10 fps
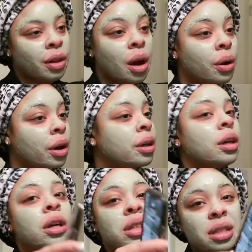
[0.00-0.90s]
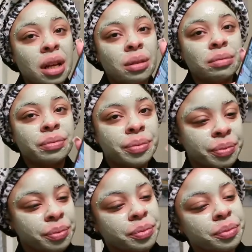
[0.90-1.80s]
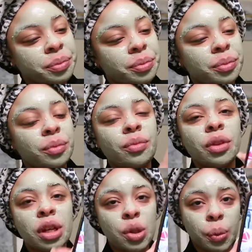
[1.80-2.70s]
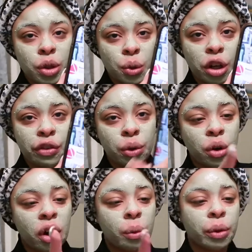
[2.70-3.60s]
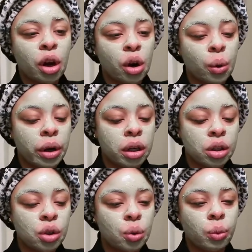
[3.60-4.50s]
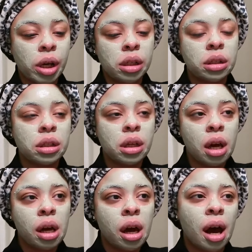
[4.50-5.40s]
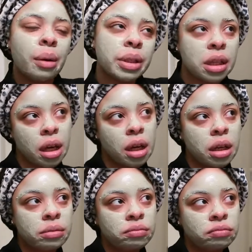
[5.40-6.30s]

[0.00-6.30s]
Okay, so it's 1:24. We are going to wait, I would say,